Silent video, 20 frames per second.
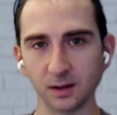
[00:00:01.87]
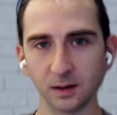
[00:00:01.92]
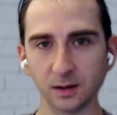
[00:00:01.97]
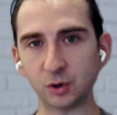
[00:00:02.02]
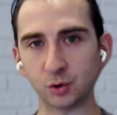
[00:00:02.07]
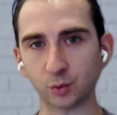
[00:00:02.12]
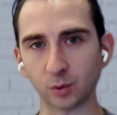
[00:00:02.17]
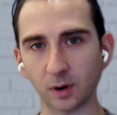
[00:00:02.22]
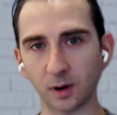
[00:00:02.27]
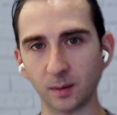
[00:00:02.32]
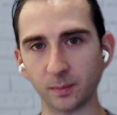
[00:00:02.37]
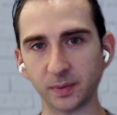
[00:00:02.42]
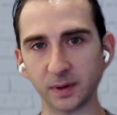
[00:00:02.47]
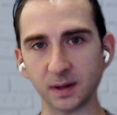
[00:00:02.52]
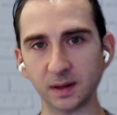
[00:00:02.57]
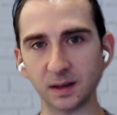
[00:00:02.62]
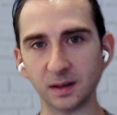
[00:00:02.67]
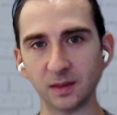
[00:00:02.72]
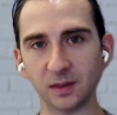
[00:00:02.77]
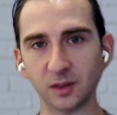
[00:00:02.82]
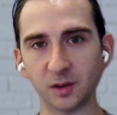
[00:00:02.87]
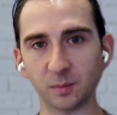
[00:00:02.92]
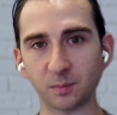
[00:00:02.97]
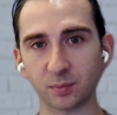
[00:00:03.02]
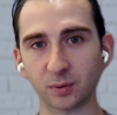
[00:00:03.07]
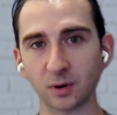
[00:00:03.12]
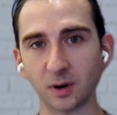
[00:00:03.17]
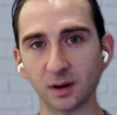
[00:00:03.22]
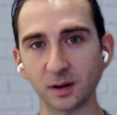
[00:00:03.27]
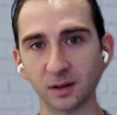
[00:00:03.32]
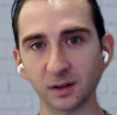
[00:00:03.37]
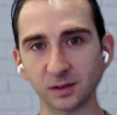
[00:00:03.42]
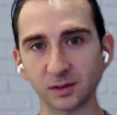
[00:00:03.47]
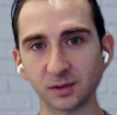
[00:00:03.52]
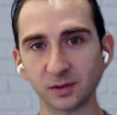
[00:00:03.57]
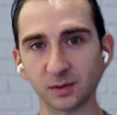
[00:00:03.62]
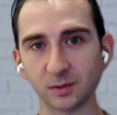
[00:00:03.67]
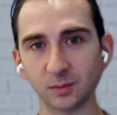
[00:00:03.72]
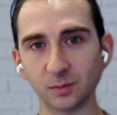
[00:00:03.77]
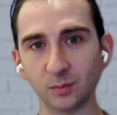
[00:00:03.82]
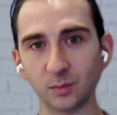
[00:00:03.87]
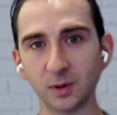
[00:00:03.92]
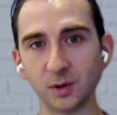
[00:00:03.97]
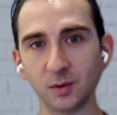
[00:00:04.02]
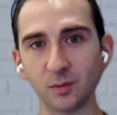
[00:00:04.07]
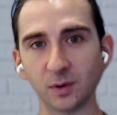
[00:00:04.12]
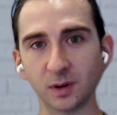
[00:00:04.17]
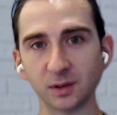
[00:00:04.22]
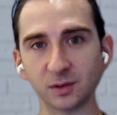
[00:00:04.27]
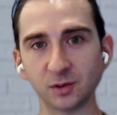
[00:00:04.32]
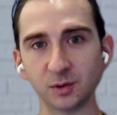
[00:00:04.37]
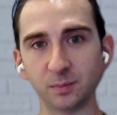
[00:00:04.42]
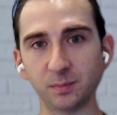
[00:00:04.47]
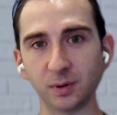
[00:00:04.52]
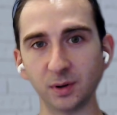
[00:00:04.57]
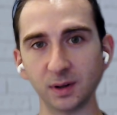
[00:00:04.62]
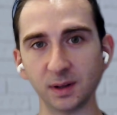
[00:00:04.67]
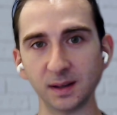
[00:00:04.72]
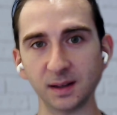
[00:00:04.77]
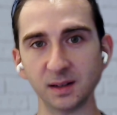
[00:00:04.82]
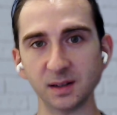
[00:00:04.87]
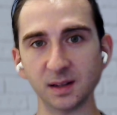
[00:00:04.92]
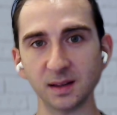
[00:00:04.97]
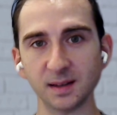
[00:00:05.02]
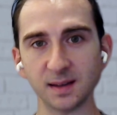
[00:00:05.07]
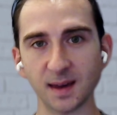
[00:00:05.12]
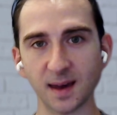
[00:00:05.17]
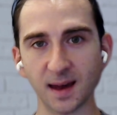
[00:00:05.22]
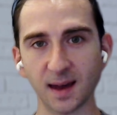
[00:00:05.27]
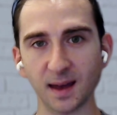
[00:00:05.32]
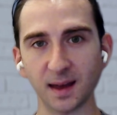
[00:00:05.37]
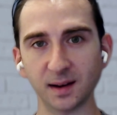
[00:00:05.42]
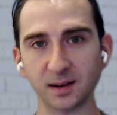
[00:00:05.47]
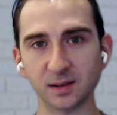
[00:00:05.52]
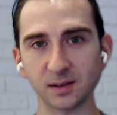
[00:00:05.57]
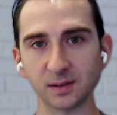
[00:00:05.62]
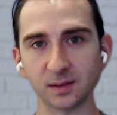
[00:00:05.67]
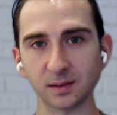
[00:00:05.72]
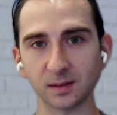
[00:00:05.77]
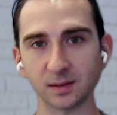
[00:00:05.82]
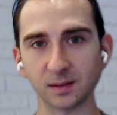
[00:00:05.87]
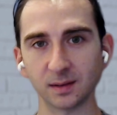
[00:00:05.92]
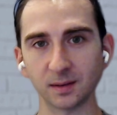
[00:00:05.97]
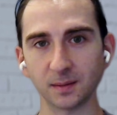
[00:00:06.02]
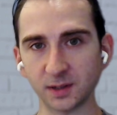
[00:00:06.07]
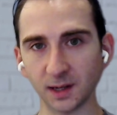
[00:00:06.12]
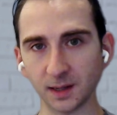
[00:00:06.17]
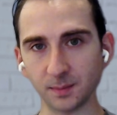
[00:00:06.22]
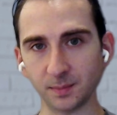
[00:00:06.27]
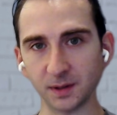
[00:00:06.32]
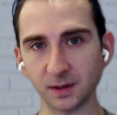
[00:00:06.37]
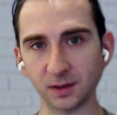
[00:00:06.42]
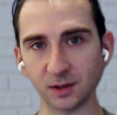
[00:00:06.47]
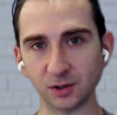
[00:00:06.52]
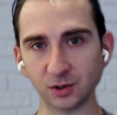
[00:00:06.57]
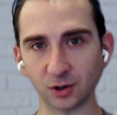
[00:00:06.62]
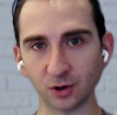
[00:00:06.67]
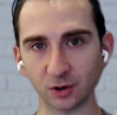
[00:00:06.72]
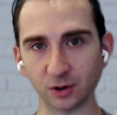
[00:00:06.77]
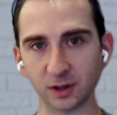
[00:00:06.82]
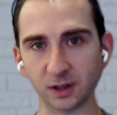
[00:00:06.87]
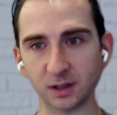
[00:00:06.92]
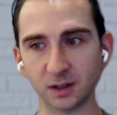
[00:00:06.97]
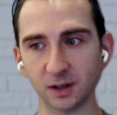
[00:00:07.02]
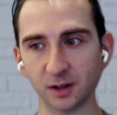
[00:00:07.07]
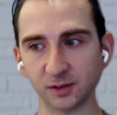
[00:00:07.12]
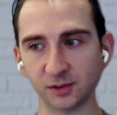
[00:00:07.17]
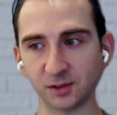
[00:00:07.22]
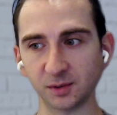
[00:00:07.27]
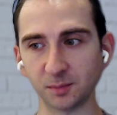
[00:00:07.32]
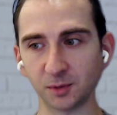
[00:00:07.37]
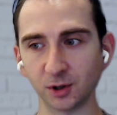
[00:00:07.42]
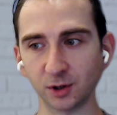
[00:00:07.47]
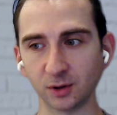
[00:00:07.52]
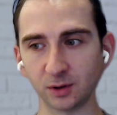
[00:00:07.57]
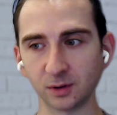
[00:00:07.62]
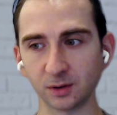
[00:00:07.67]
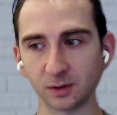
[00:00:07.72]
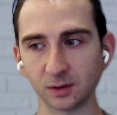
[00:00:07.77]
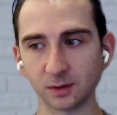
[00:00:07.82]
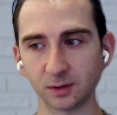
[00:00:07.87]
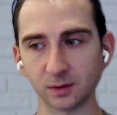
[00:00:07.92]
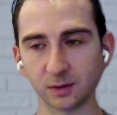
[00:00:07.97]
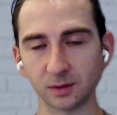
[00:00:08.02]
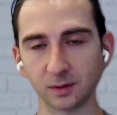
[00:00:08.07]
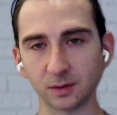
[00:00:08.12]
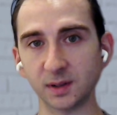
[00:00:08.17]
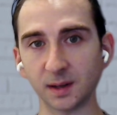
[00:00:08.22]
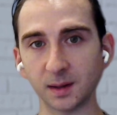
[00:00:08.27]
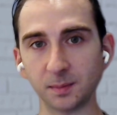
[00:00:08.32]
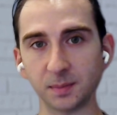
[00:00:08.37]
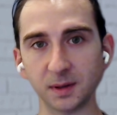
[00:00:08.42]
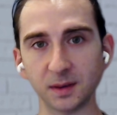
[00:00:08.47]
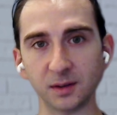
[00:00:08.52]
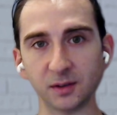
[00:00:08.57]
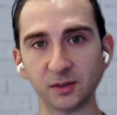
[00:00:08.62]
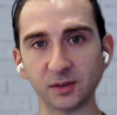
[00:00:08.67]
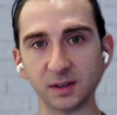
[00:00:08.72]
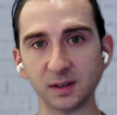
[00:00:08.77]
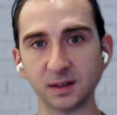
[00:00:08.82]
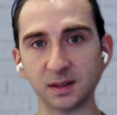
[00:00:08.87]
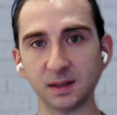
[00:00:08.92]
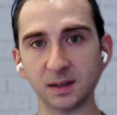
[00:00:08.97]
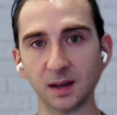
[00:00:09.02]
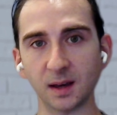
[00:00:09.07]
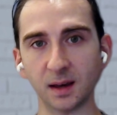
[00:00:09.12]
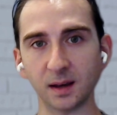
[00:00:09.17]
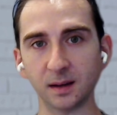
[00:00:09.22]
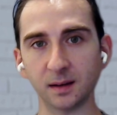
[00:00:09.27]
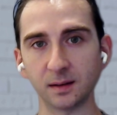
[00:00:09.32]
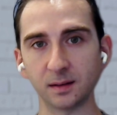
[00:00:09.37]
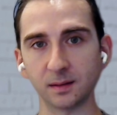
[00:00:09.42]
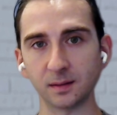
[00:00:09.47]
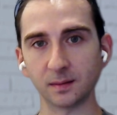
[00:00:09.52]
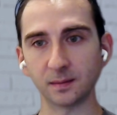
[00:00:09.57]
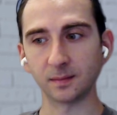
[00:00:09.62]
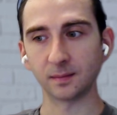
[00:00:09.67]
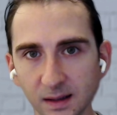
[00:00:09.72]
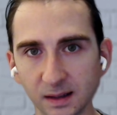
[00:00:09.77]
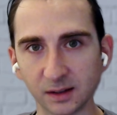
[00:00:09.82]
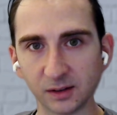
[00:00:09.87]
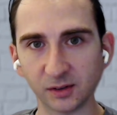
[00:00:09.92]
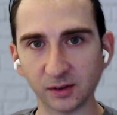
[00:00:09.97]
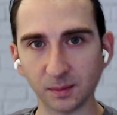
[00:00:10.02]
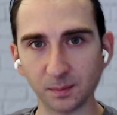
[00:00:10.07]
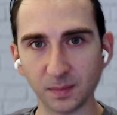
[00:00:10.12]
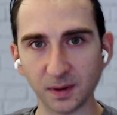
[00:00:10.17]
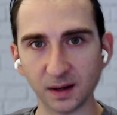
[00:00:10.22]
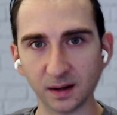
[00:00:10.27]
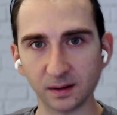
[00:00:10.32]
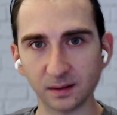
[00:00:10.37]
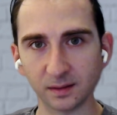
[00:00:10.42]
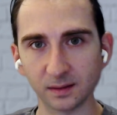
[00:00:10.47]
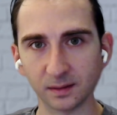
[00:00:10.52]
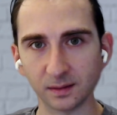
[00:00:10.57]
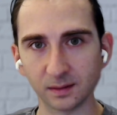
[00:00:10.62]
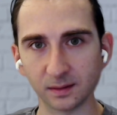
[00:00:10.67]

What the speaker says: We drop in the product we want to put into the ad. We type in the target customer. We type in the CTA and click submit.